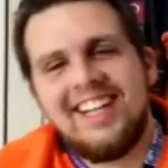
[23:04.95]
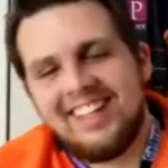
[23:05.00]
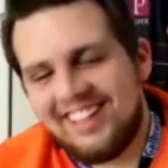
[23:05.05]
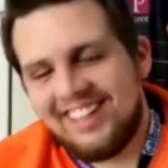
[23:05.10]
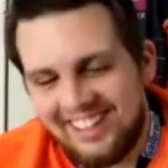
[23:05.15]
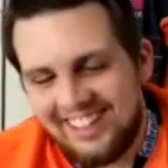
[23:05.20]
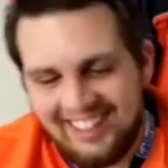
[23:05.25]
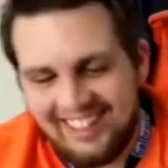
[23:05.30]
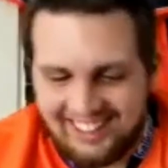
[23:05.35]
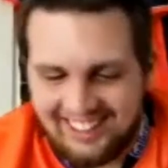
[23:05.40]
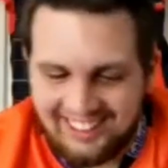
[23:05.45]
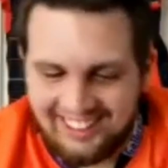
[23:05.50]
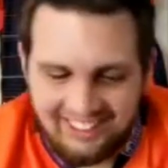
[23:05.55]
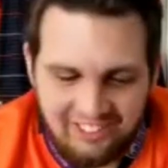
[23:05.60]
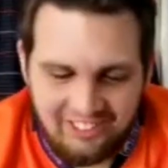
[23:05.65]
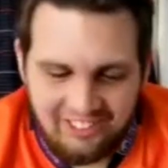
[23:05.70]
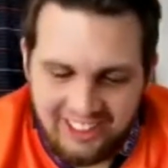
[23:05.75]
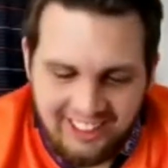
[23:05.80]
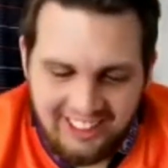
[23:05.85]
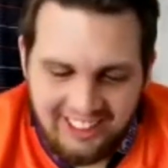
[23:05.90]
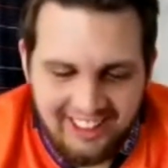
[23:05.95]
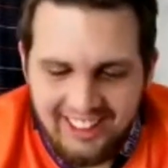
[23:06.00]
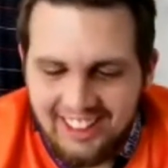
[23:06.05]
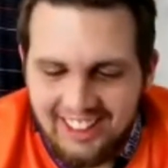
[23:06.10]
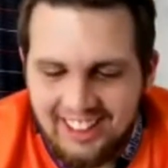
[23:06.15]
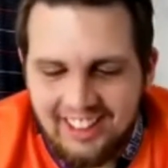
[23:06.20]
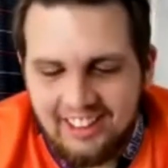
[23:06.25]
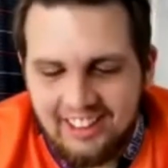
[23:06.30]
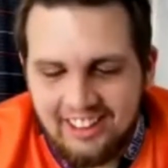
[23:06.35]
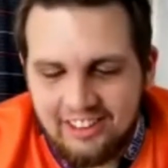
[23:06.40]
That's fine.
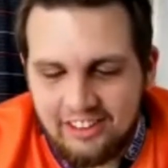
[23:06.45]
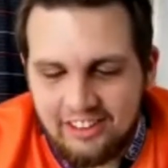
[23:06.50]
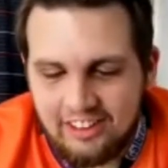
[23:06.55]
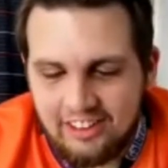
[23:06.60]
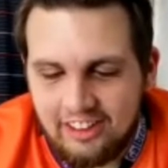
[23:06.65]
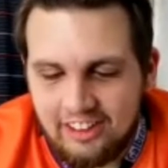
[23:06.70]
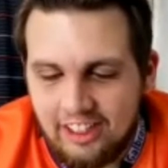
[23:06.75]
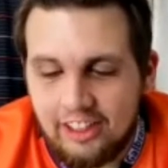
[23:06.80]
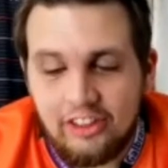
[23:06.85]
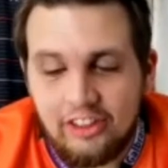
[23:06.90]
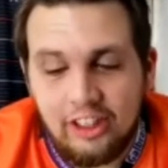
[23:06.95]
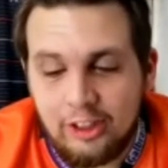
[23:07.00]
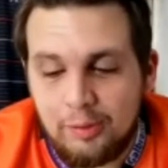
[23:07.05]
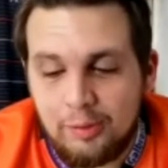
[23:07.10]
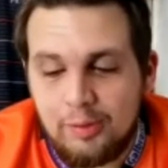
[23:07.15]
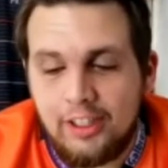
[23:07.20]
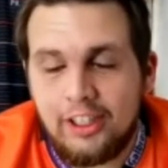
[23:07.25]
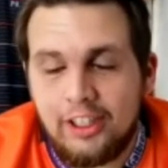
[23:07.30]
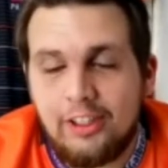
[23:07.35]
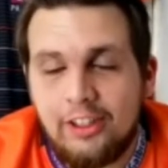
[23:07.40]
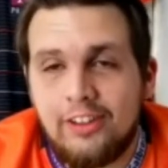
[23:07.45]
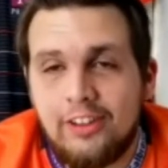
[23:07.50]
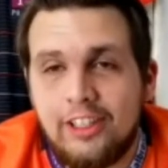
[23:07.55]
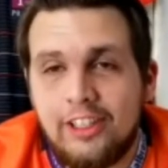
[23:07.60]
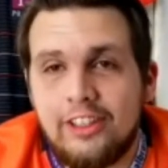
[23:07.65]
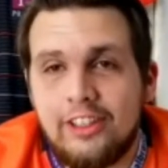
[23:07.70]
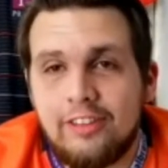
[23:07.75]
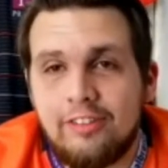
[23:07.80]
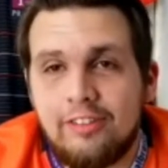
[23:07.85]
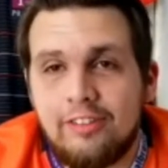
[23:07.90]
That's actually pretty cool that
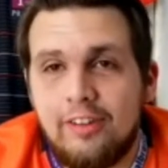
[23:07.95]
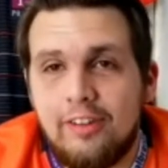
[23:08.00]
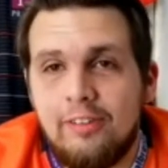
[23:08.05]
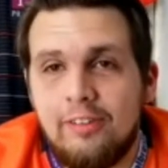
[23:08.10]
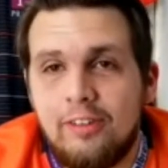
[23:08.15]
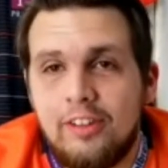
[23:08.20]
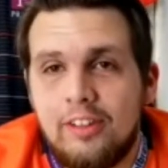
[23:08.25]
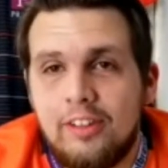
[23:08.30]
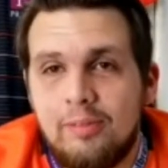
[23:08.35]
you have found